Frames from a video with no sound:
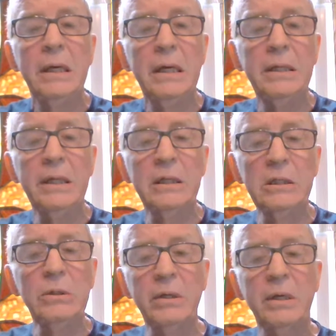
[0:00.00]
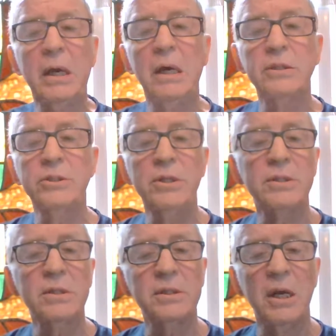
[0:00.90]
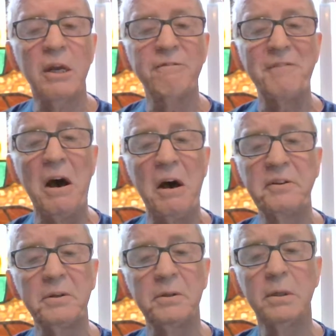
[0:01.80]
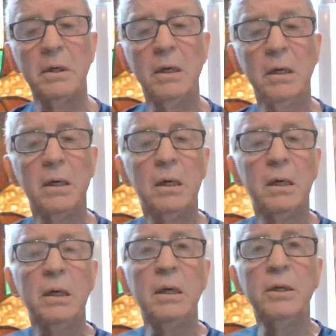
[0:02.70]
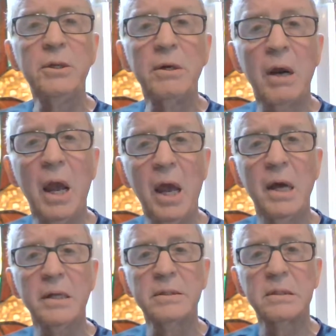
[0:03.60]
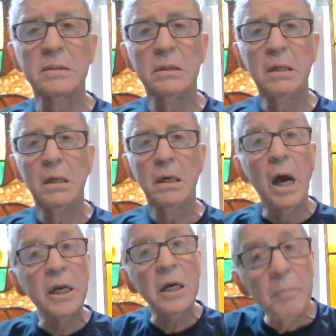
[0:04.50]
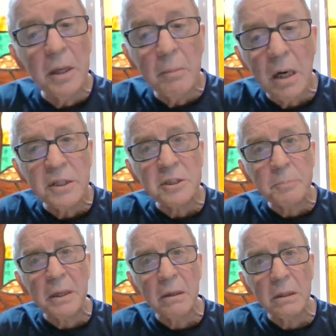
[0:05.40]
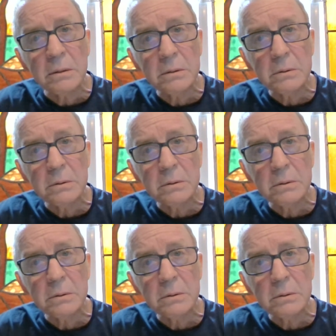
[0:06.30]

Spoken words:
And then Luke has Jesus saying, Father, into your hands I commit my spirit.